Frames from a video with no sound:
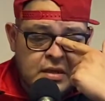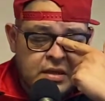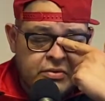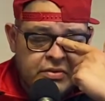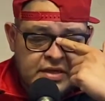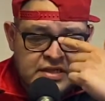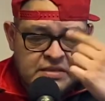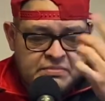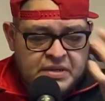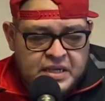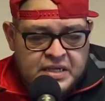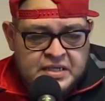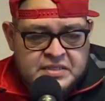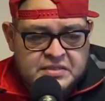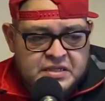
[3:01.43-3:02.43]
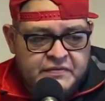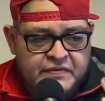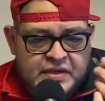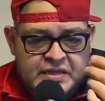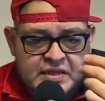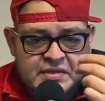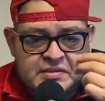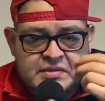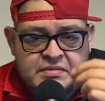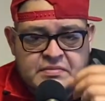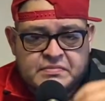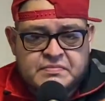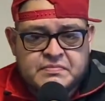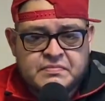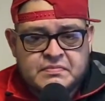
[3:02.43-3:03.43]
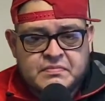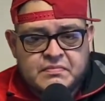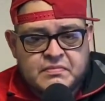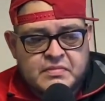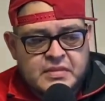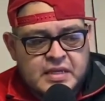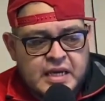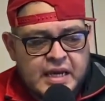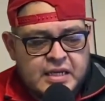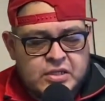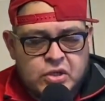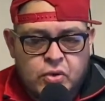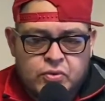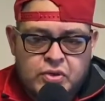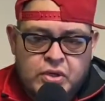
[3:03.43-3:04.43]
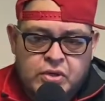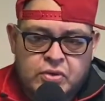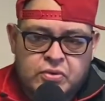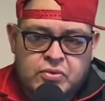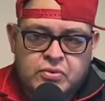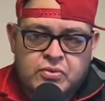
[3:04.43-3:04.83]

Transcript: reason being is stuff like this. I don't know,